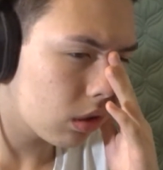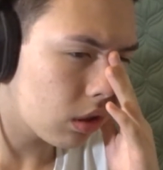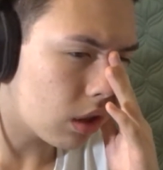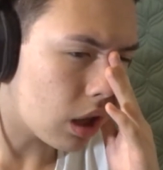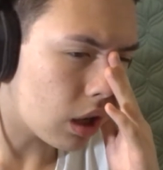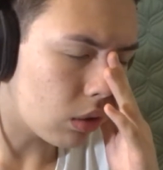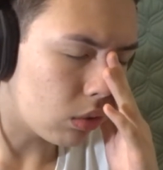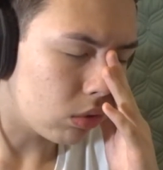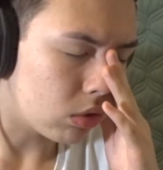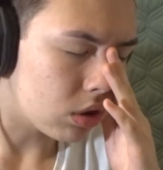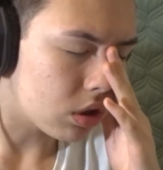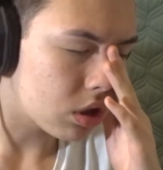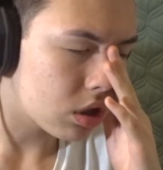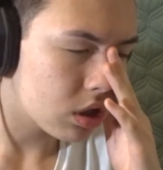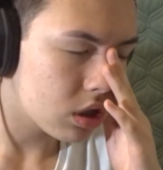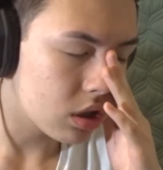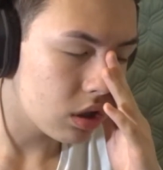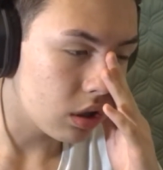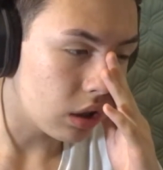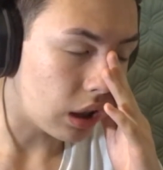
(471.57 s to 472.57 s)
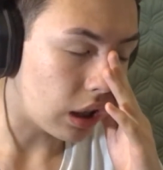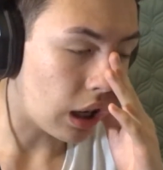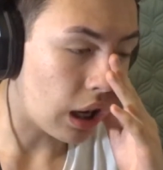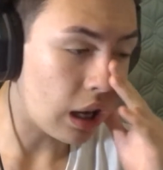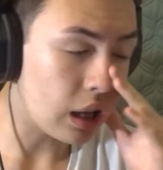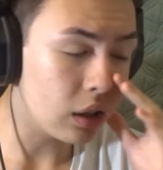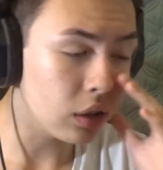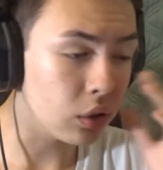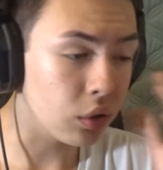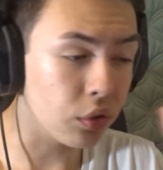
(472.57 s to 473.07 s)

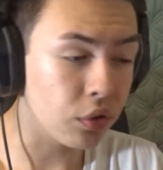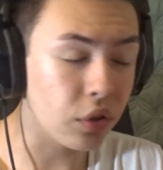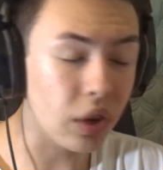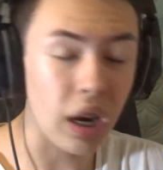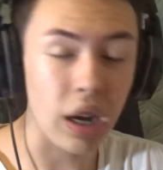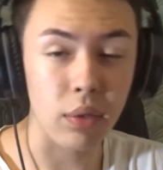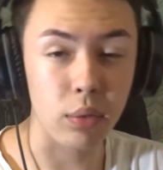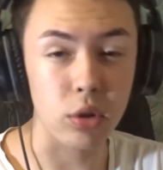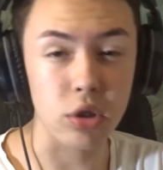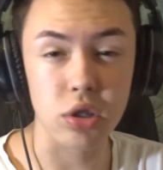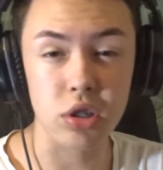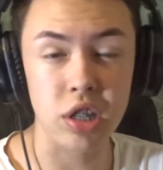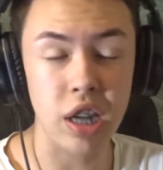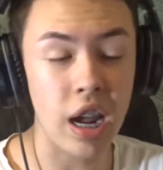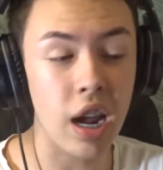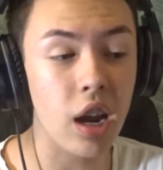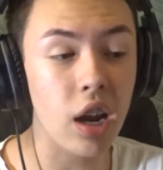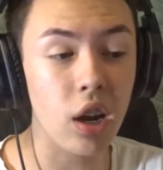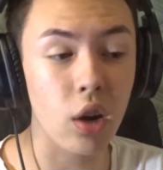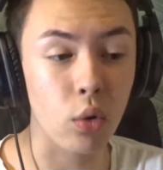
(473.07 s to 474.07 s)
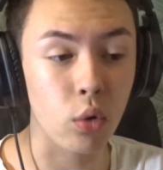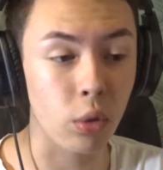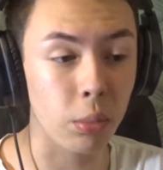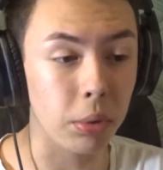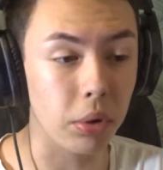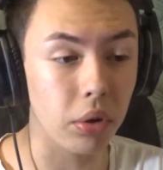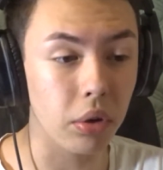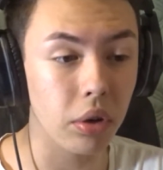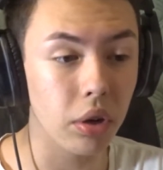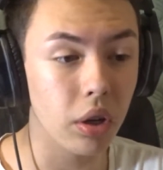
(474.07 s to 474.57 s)
Halo 5 was
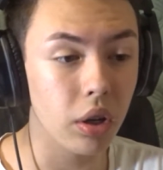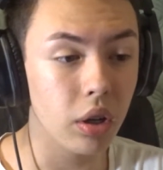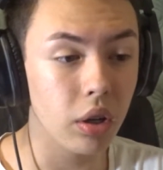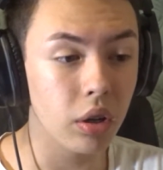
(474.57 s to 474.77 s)
terrible.